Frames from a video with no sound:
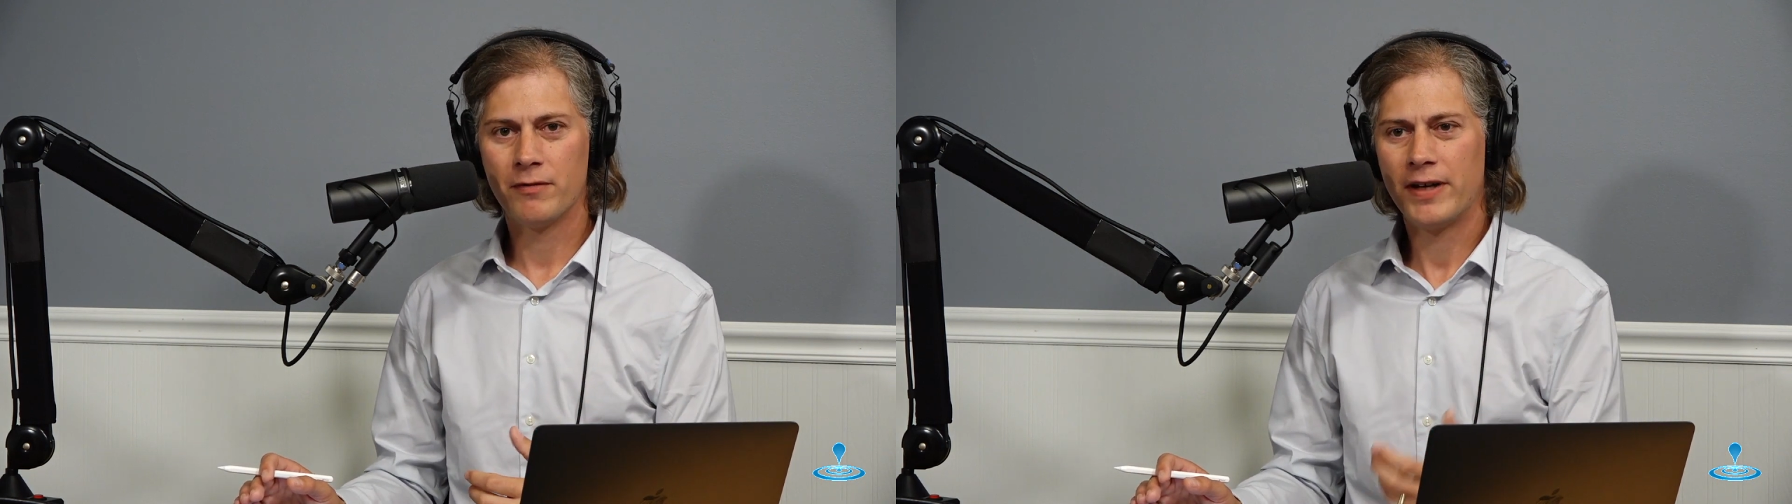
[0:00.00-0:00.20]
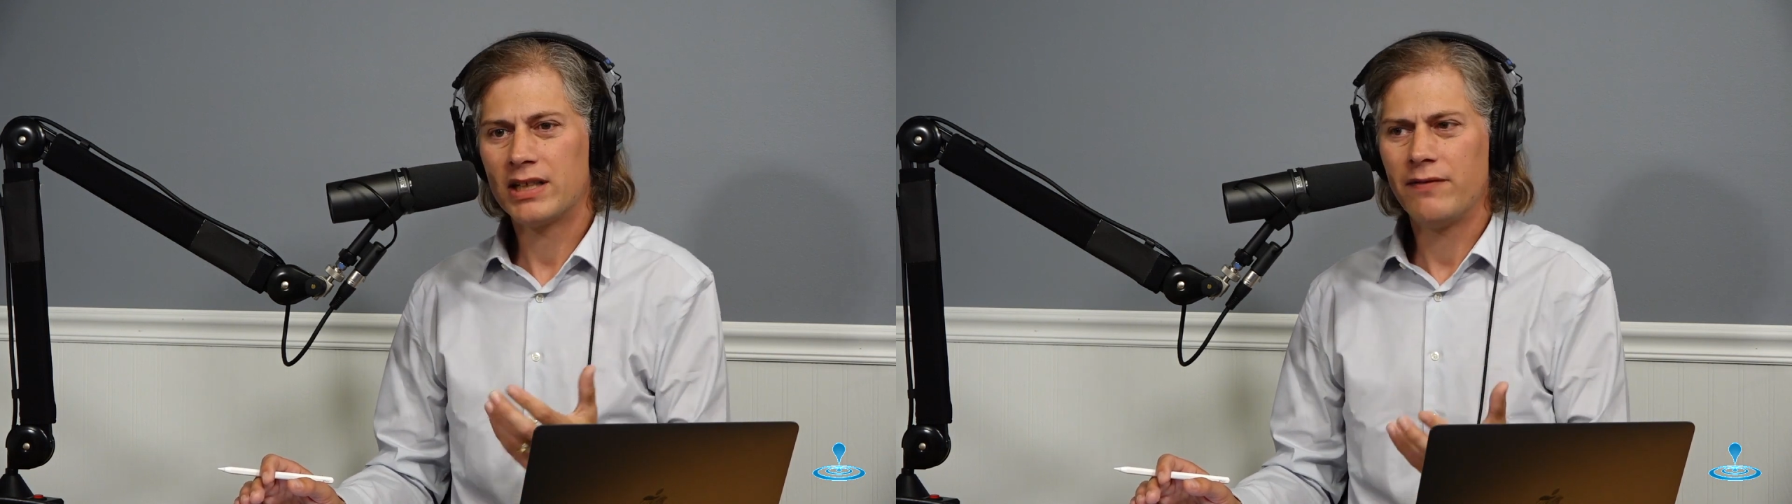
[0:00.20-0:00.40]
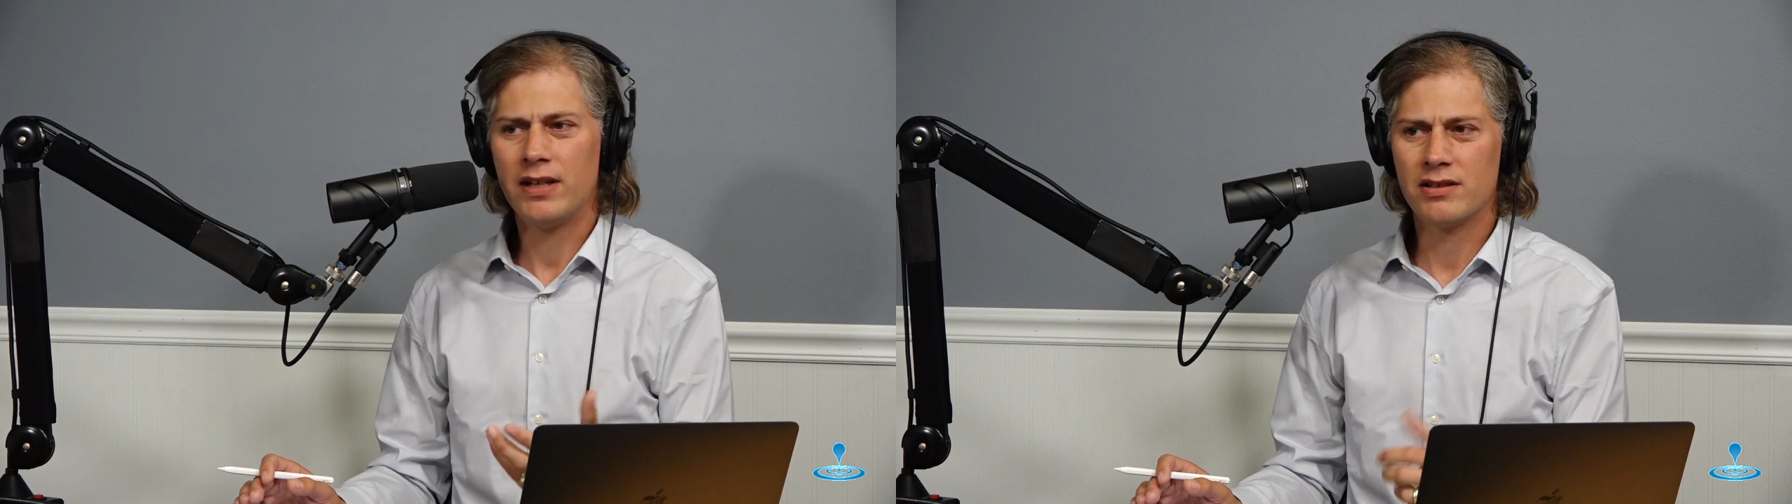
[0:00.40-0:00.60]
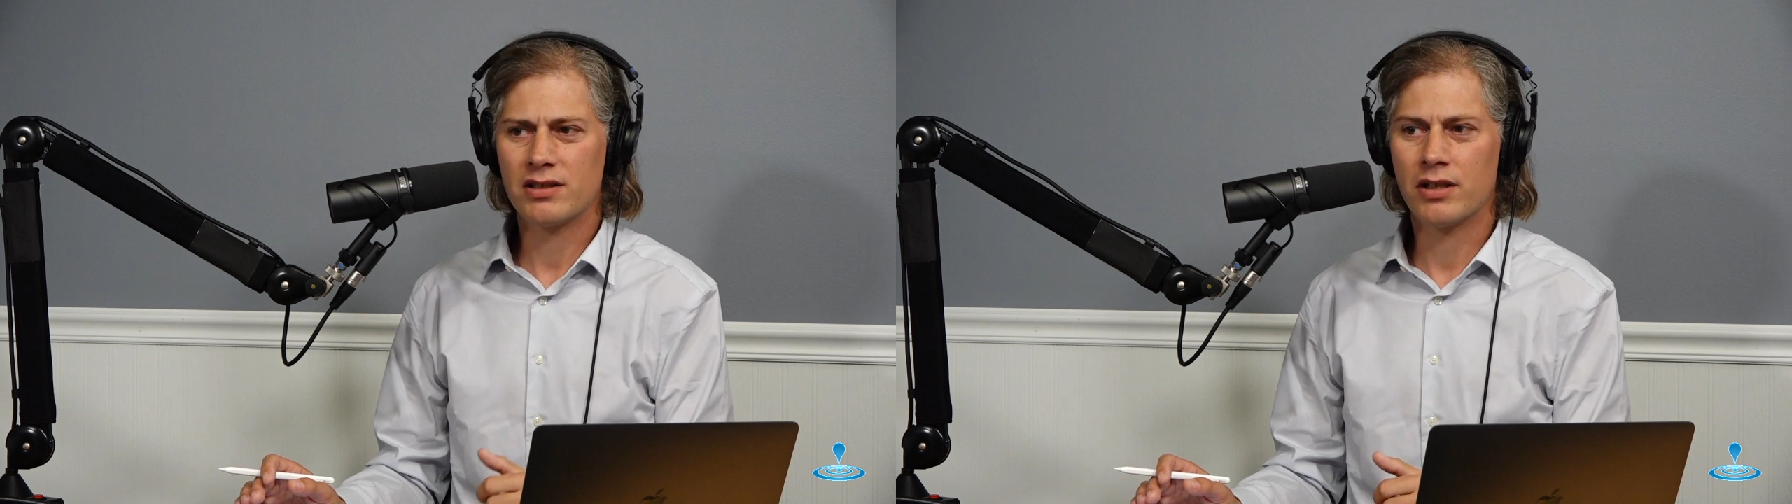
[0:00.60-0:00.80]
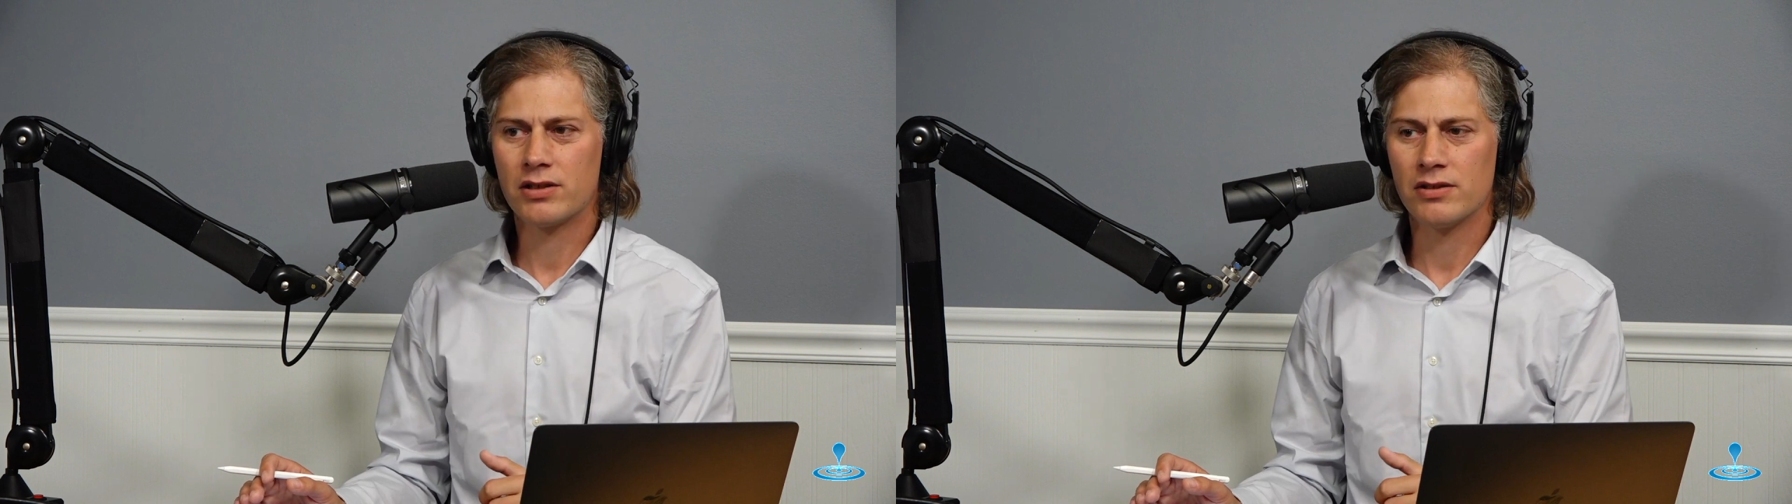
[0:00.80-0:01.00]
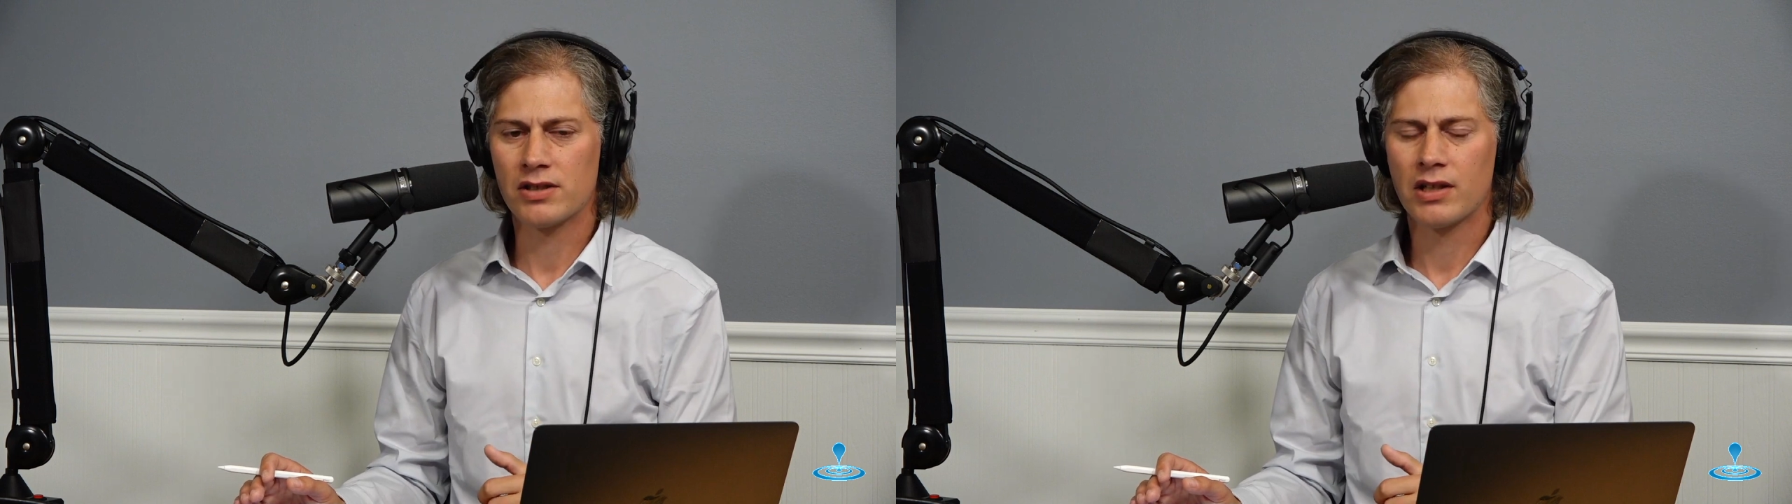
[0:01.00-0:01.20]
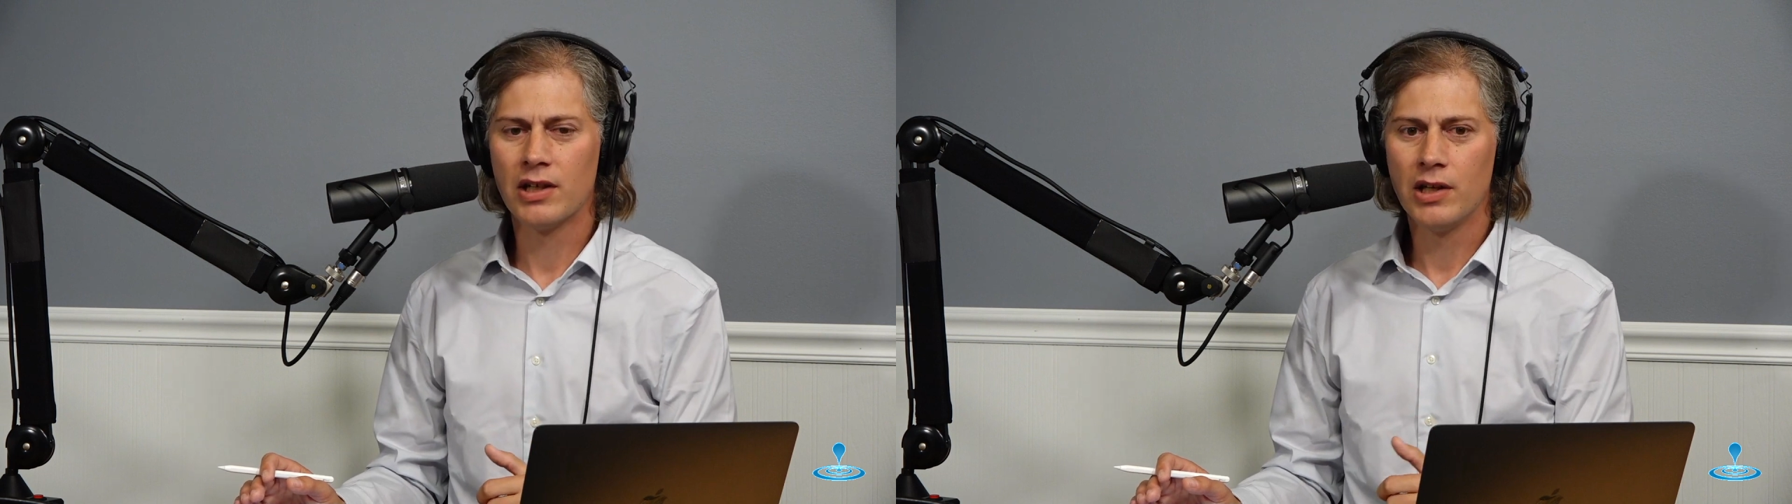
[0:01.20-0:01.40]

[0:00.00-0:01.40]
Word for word: In fact, I've had discussions